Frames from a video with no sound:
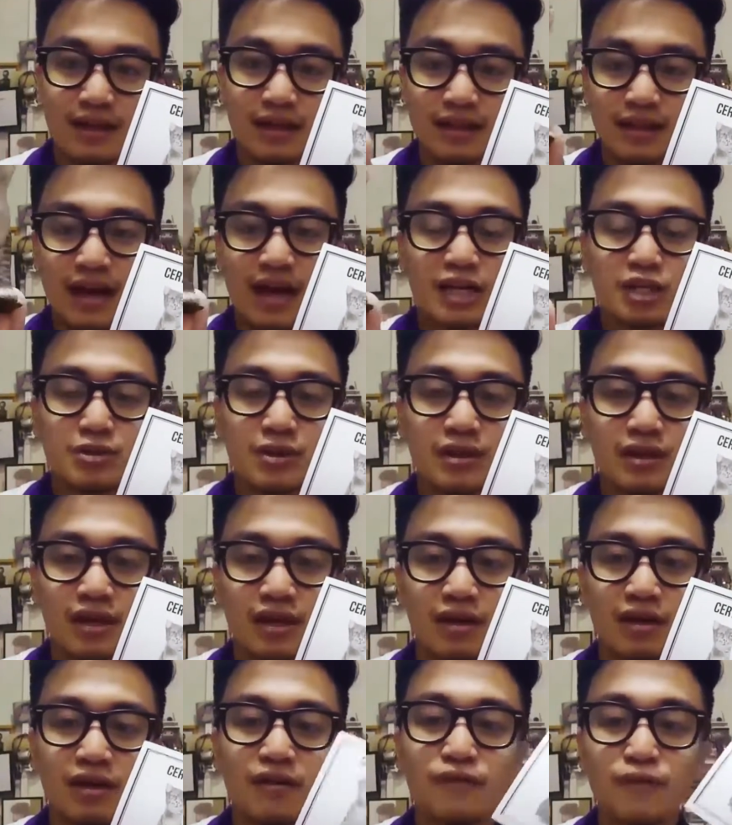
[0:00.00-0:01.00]
like the actual
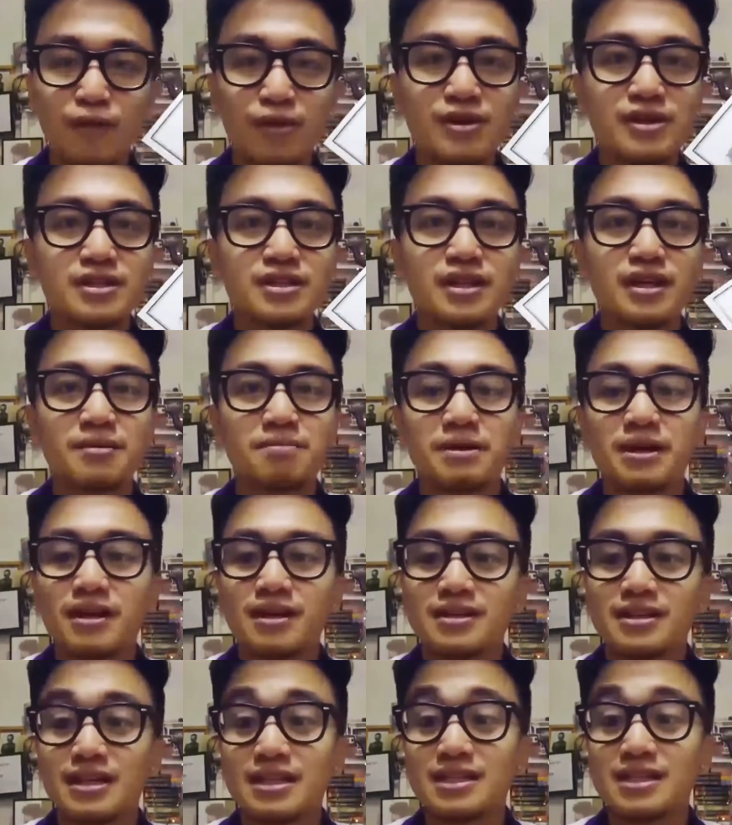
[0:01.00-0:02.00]
thing, and of course,
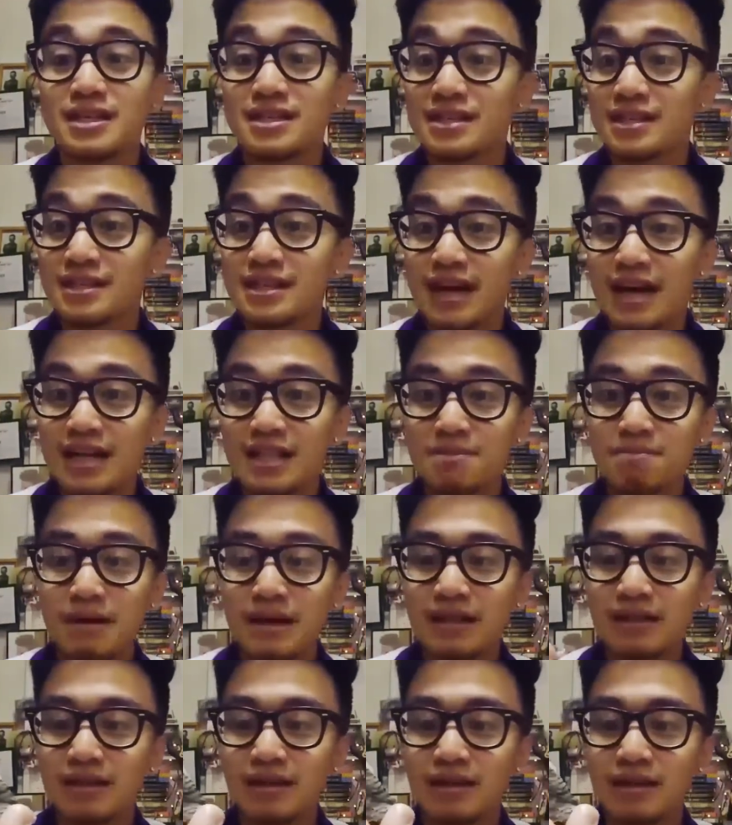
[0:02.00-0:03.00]
because since it's hand
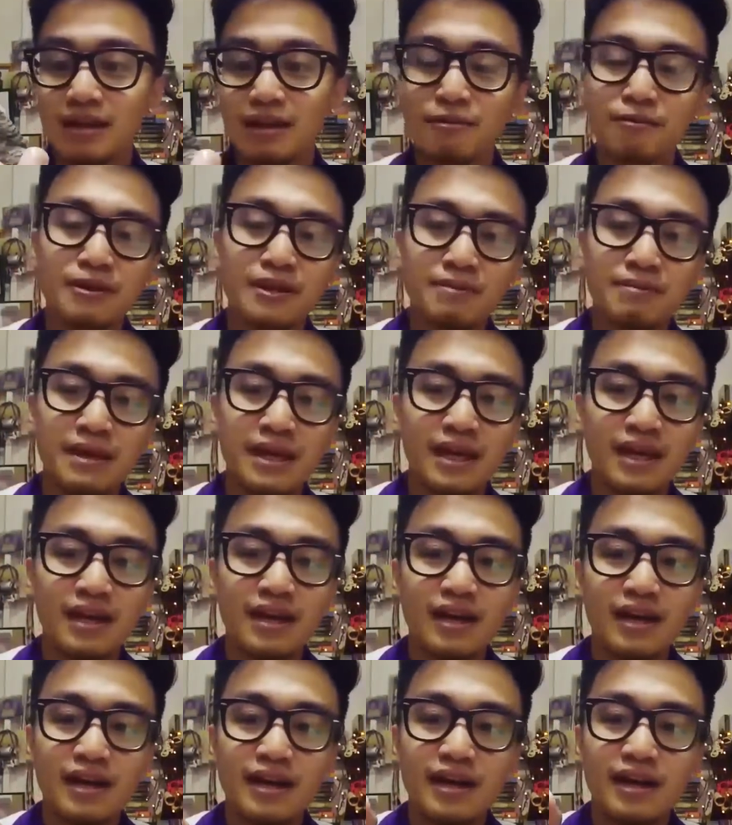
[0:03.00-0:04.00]
painted, there will be
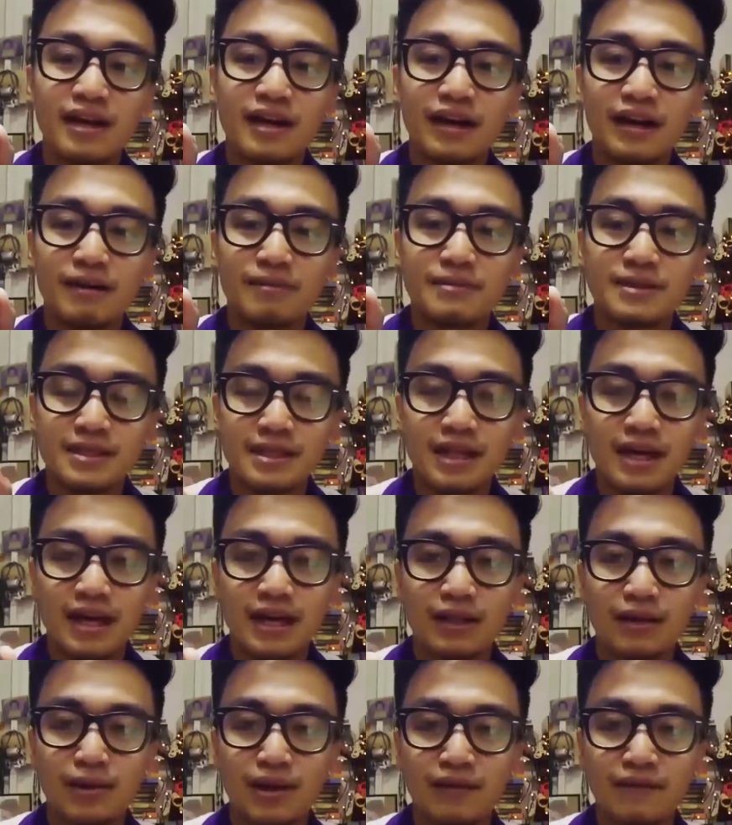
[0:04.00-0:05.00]

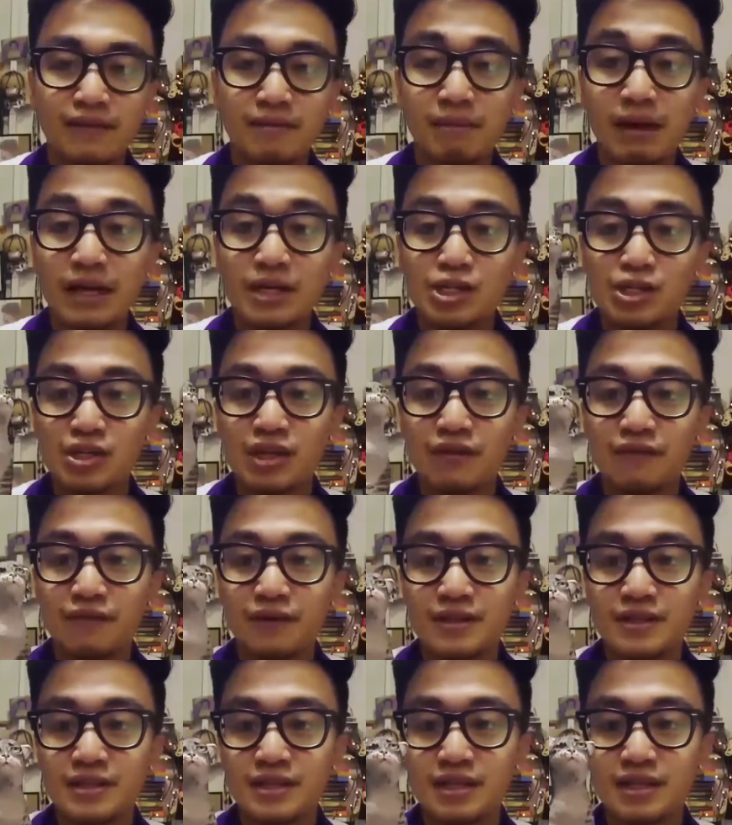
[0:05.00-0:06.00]
slight or even major
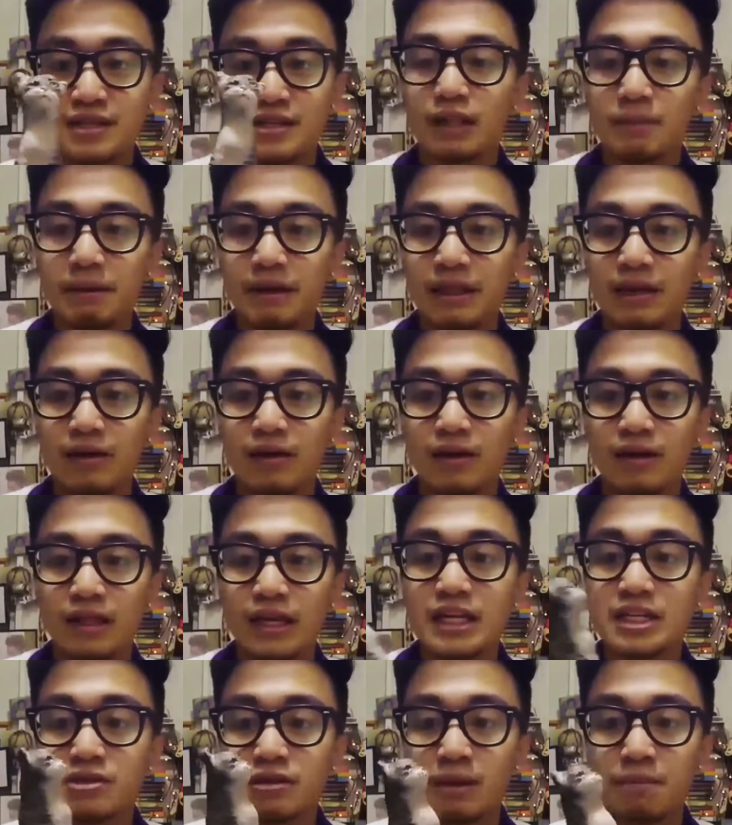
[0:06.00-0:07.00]
differences depending on
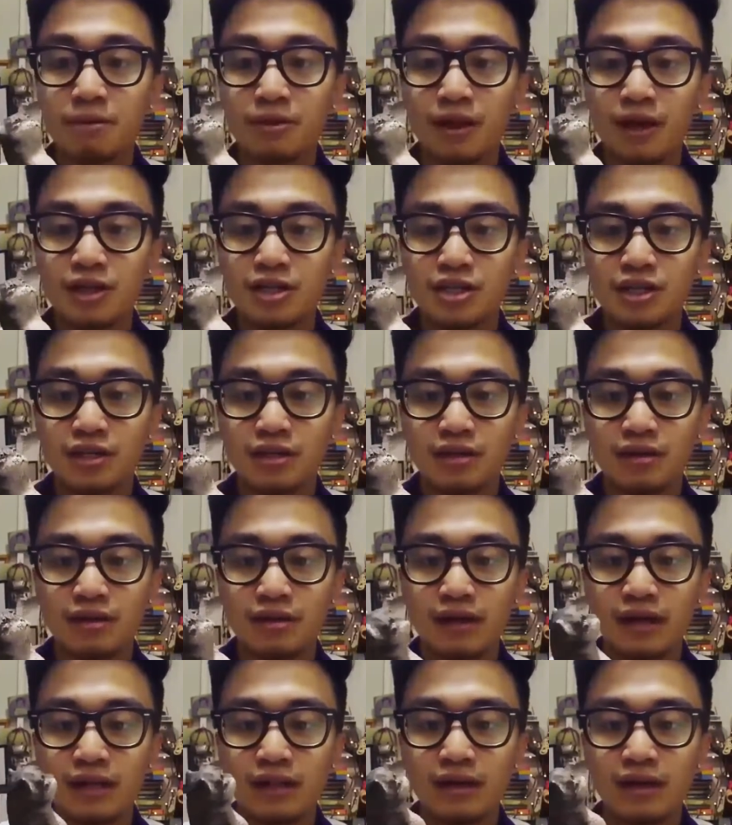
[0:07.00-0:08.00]
each reproduction,
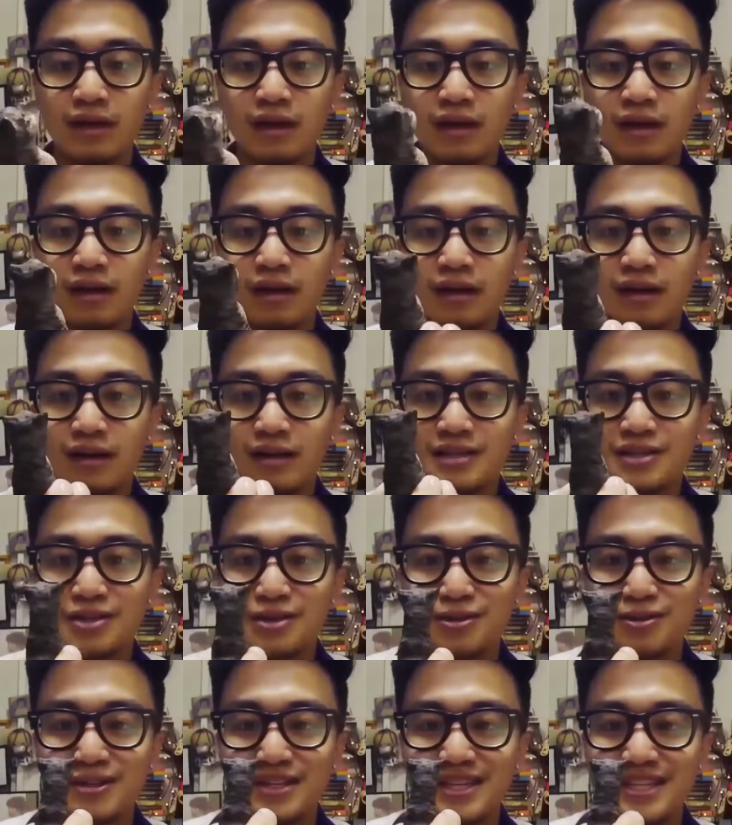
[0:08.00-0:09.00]
right?
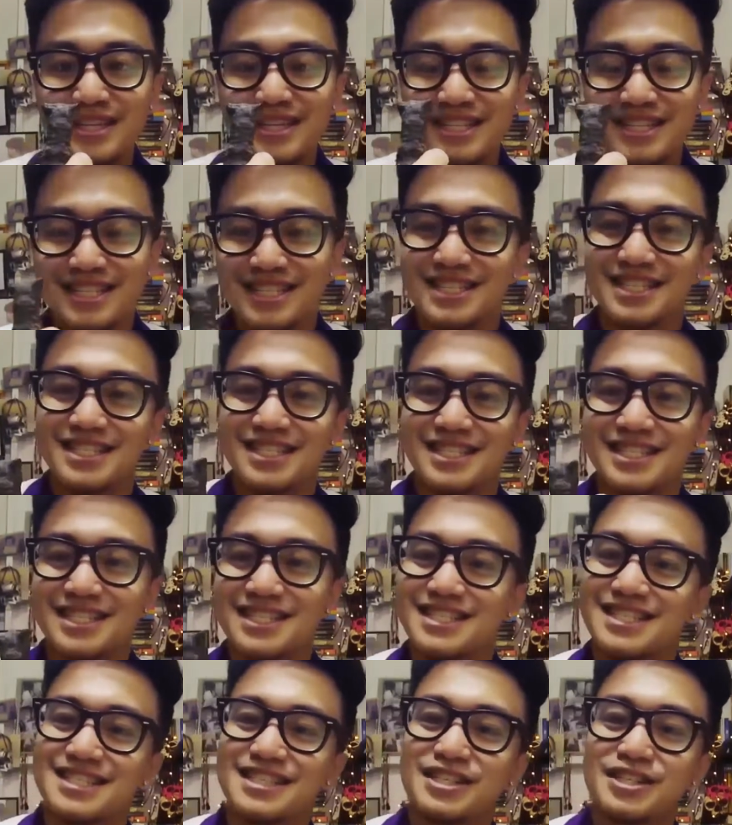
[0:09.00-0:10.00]
So
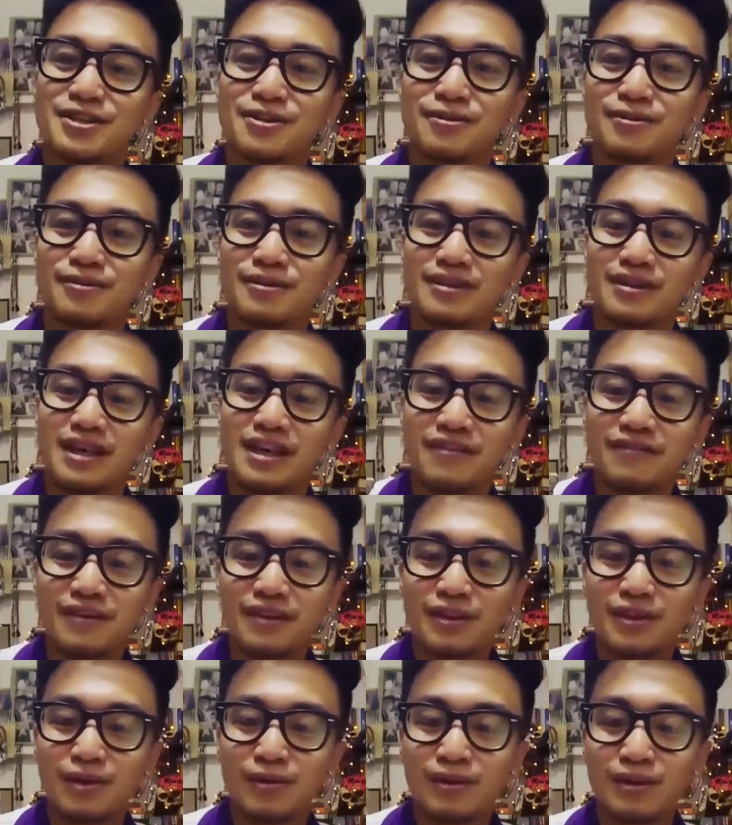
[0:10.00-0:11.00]
yes, so
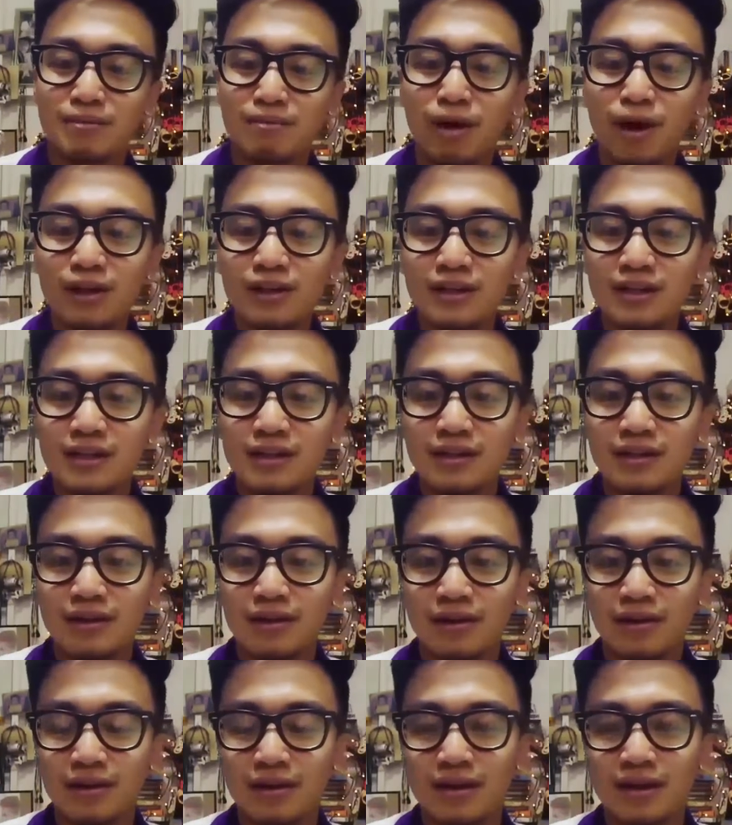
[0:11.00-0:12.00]
even though the model
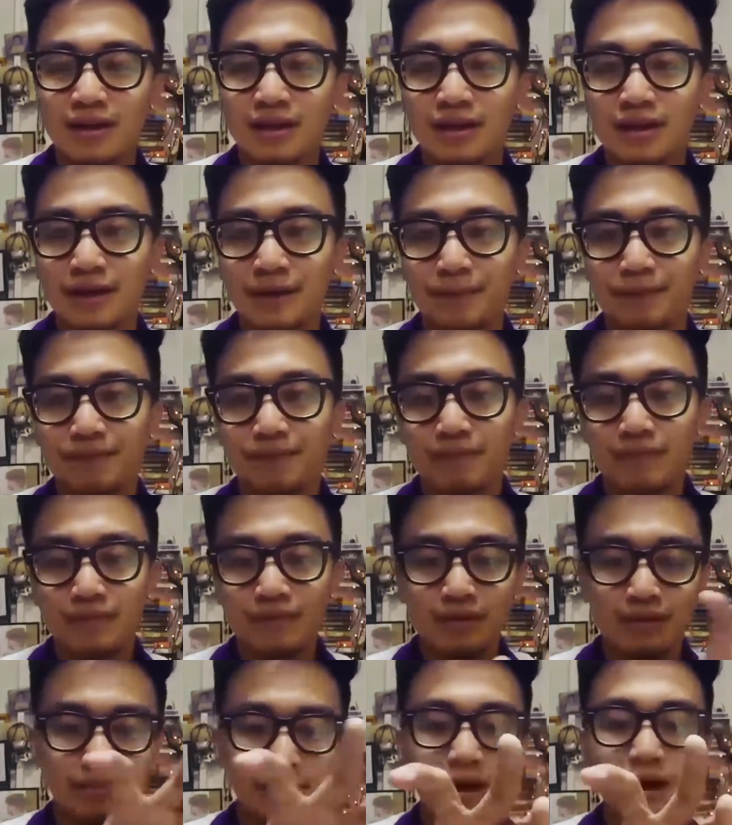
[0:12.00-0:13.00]
or the
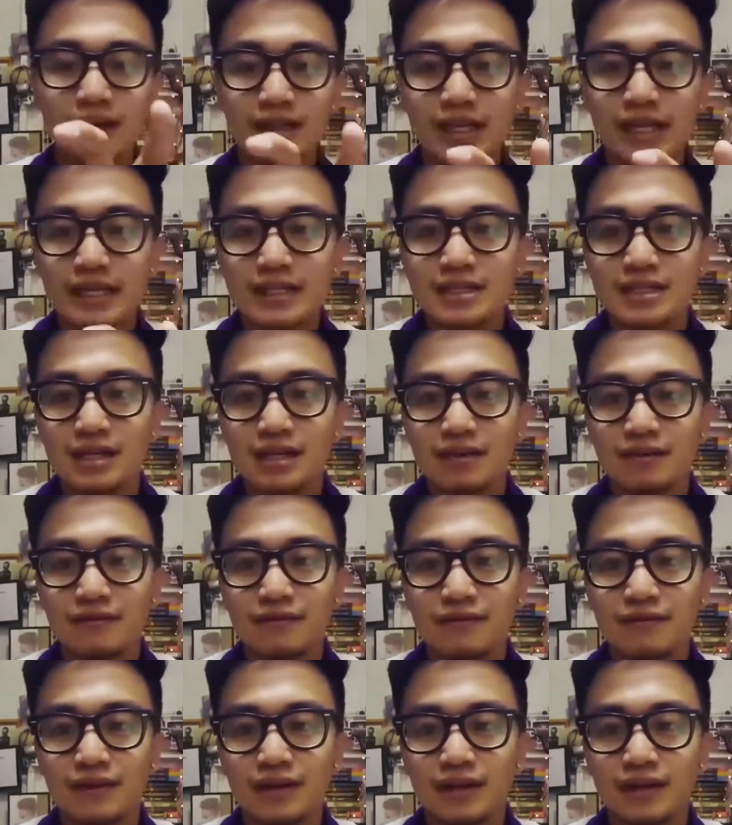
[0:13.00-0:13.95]
body itself